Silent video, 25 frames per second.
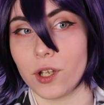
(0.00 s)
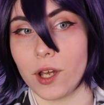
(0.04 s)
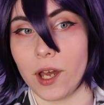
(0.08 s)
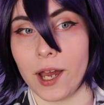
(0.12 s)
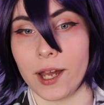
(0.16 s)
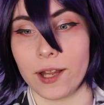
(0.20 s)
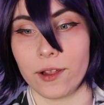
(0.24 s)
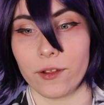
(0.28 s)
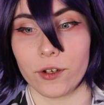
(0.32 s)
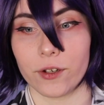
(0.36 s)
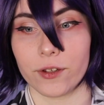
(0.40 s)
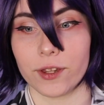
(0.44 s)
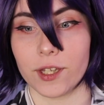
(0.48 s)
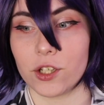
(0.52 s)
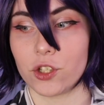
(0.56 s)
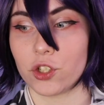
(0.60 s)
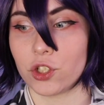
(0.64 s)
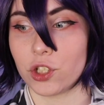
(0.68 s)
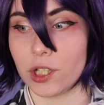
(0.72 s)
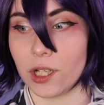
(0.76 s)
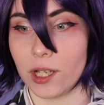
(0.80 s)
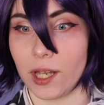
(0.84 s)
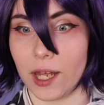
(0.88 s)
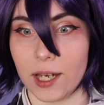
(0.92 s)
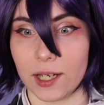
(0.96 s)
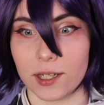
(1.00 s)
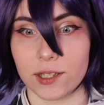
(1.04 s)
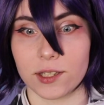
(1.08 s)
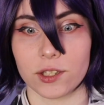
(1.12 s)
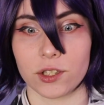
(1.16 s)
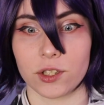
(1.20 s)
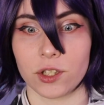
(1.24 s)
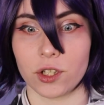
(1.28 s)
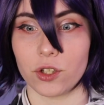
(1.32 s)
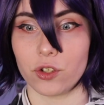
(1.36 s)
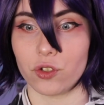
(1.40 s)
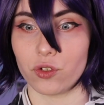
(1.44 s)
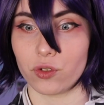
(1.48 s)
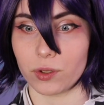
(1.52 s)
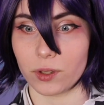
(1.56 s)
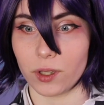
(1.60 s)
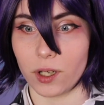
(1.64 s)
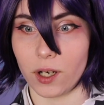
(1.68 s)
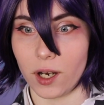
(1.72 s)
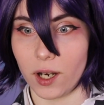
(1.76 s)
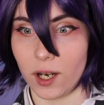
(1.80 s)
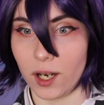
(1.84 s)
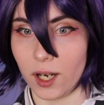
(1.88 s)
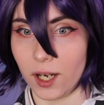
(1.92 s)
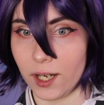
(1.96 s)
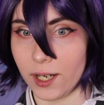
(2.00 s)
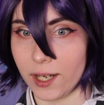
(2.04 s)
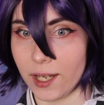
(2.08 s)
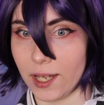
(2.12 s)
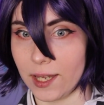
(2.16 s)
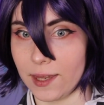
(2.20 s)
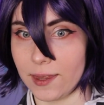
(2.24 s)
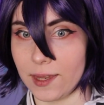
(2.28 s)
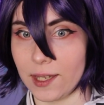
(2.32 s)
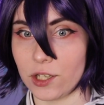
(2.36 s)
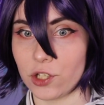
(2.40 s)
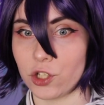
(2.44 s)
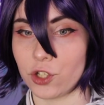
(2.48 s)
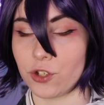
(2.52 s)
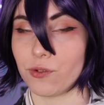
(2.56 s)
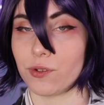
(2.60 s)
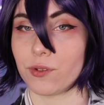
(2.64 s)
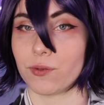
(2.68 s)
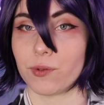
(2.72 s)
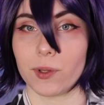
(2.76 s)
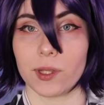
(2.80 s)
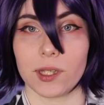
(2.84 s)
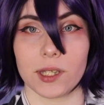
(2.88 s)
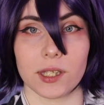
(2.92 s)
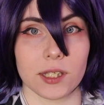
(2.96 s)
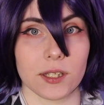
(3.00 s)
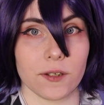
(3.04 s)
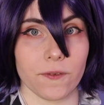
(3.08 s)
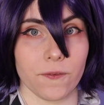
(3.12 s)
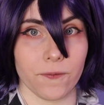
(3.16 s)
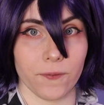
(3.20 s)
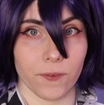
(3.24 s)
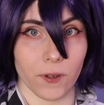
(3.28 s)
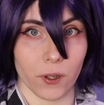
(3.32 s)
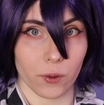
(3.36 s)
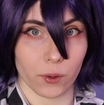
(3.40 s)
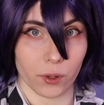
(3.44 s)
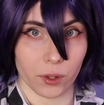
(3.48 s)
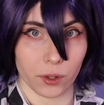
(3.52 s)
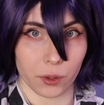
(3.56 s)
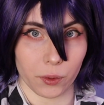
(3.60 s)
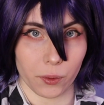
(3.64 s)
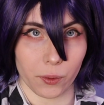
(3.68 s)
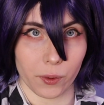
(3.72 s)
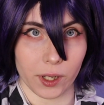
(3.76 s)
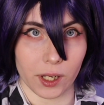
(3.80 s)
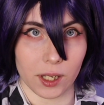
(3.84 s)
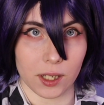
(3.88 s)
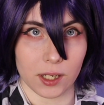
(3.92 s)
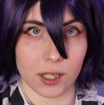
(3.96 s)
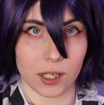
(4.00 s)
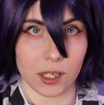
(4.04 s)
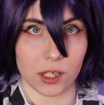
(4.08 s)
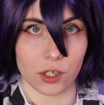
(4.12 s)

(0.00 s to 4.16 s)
I learned that she liked to draw and that she was really into Vocaloid